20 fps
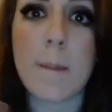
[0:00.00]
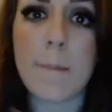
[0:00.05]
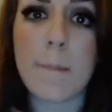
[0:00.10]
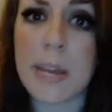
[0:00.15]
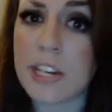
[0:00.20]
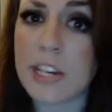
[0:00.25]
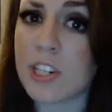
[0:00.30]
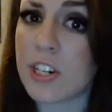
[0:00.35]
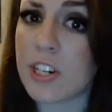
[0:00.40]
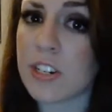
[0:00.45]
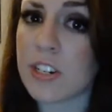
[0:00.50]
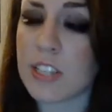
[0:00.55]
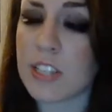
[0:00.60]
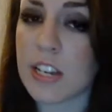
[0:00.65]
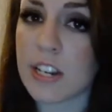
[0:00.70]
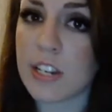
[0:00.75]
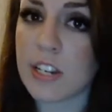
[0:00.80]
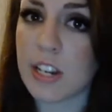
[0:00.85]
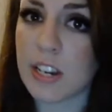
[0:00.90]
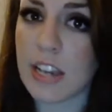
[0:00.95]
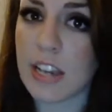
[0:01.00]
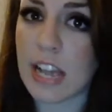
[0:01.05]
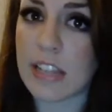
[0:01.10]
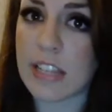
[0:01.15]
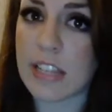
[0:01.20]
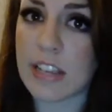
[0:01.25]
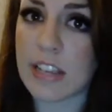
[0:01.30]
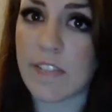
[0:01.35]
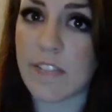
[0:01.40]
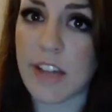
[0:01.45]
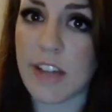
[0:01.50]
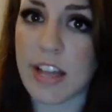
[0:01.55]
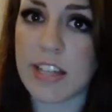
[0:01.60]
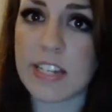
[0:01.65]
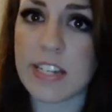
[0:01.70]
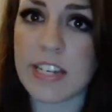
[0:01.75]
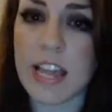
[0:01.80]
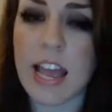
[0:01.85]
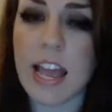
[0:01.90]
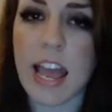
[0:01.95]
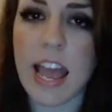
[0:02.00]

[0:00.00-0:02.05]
pictures that I took at the event,